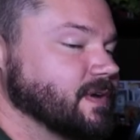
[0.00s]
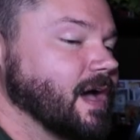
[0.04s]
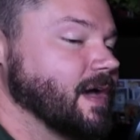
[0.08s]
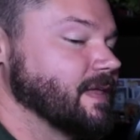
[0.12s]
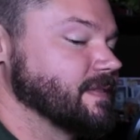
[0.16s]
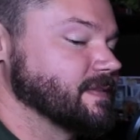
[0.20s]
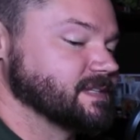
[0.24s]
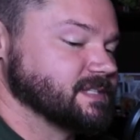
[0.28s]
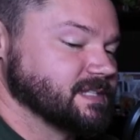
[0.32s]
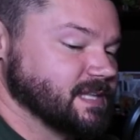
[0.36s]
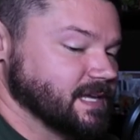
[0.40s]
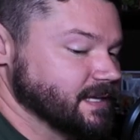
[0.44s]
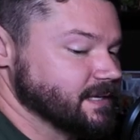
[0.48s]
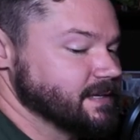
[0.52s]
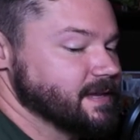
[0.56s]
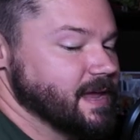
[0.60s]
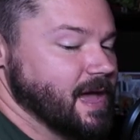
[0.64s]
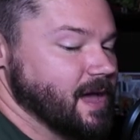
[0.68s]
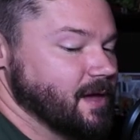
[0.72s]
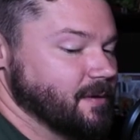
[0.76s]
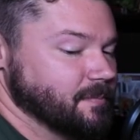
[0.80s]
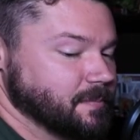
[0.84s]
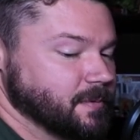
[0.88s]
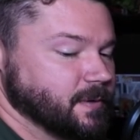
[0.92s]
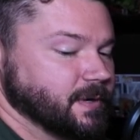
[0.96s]
You got this thing
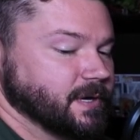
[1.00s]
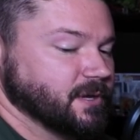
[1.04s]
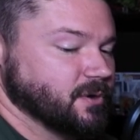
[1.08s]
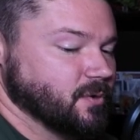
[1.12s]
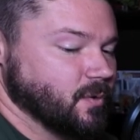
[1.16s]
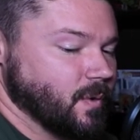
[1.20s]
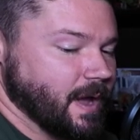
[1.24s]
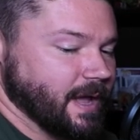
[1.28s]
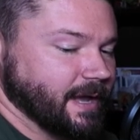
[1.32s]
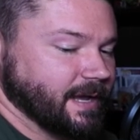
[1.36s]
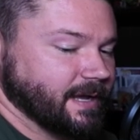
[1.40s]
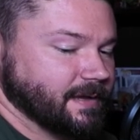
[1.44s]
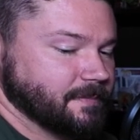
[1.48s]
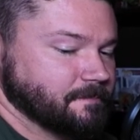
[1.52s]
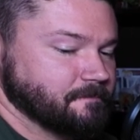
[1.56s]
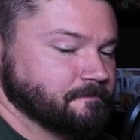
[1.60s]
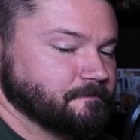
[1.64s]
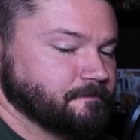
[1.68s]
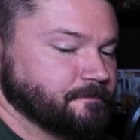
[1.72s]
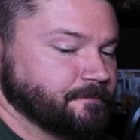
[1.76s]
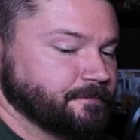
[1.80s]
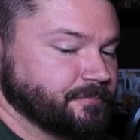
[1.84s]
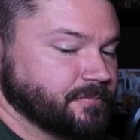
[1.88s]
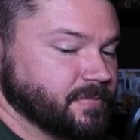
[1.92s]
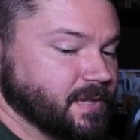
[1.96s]
down pretty quick.
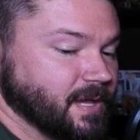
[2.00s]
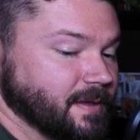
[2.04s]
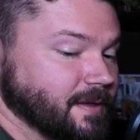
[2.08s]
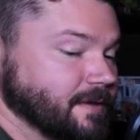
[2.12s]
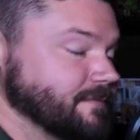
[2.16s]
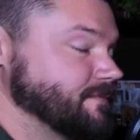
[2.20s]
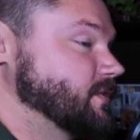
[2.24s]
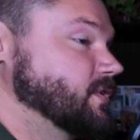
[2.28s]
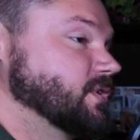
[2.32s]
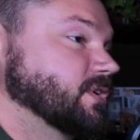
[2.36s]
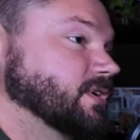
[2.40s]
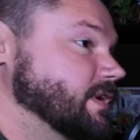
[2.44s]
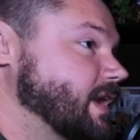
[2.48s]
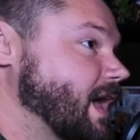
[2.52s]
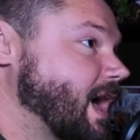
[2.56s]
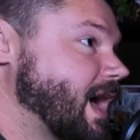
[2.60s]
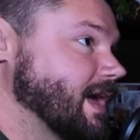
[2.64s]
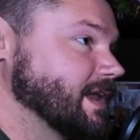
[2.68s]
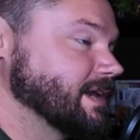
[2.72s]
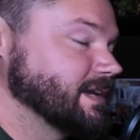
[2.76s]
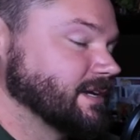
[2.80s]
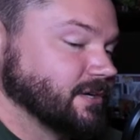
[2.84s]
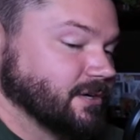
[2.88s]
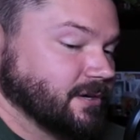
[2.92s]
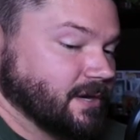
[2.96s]
If you're
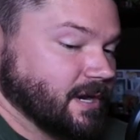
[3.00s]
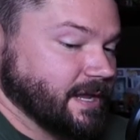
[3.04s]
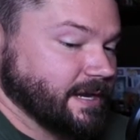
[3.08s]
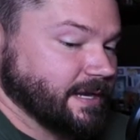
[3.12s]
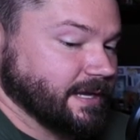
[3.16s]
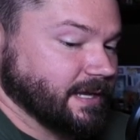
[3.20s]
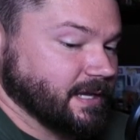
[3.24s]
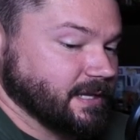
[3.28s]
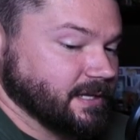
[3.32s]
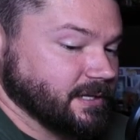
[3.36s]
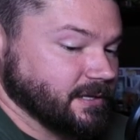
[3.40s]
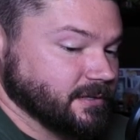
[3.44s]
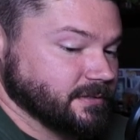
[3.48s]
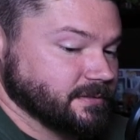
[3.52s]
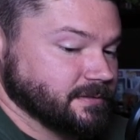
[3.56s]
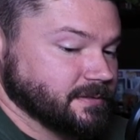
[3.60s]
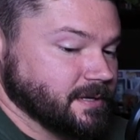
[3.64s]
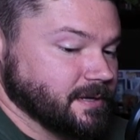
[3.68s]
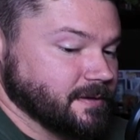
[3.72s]
not, you're hitting it,